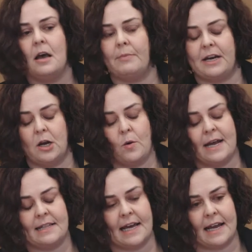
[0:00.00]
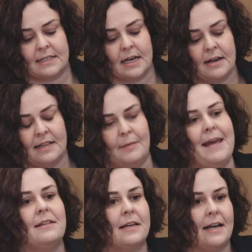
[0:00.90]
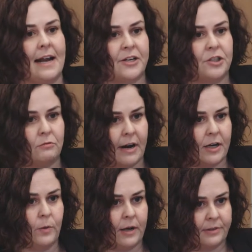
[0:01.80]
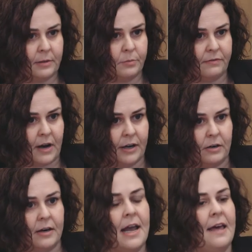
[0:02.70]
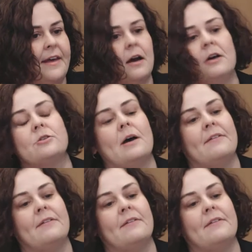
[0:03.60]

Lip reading: but knowing that they make the connection right away with the provider and they also